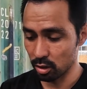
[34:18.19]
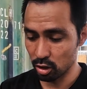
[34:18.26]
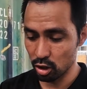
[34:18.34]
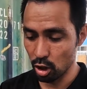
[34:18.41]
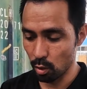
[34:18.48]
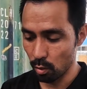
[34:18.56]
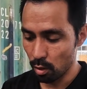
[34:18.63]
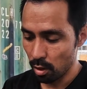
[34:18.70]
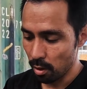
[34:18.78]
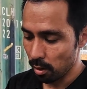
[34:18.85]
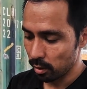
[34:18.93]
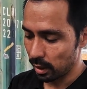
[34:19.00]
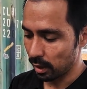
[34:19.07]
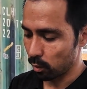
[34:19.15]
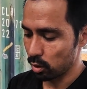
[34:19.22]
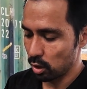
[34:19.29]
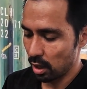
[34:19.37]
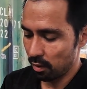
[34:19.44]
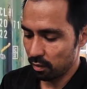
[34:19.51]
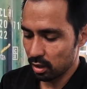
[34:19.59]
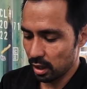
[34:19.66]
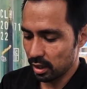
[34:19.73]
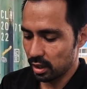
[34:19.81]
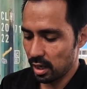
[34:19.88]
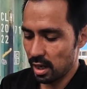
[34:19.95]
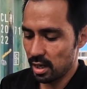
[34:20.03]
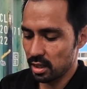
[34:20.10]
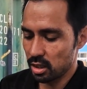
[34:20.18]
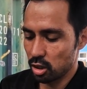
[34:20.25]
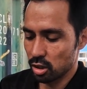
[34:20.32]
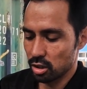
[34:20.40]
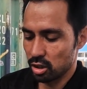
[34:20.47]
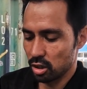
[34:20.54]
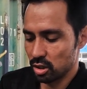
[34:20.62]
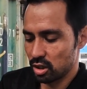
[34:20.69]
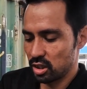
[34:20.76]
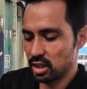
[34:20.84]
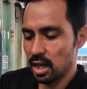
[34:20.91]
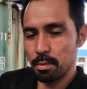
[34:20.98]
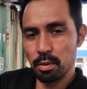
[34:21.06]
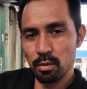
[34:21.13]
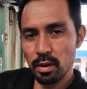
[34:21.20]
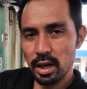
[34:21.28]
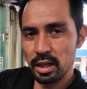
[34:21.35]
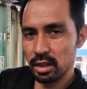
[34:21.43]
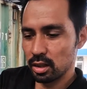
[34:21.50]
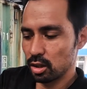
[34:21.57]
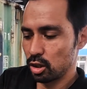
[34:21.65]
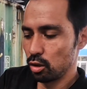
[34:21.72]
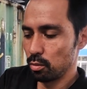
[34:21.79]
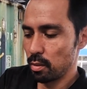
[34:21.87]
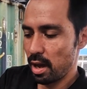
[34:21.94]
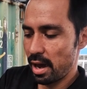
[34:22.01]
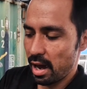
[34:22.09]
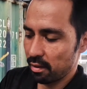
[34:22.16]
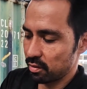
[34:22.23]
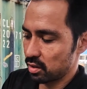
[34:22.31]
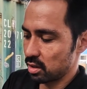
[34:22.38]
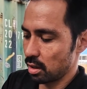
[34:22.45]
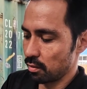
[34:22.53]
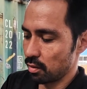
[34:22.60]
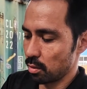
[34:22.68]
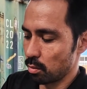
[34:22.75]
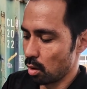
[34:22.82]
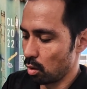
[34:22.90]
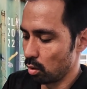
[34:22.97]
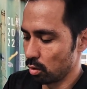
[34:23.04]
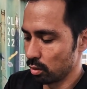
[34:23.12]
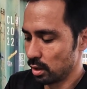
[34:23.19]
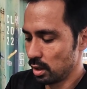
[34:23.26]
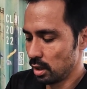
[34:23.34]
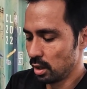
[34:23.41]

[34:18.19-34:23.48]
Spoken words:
There's no, like when you have a case and you're separating the two halves of the mold,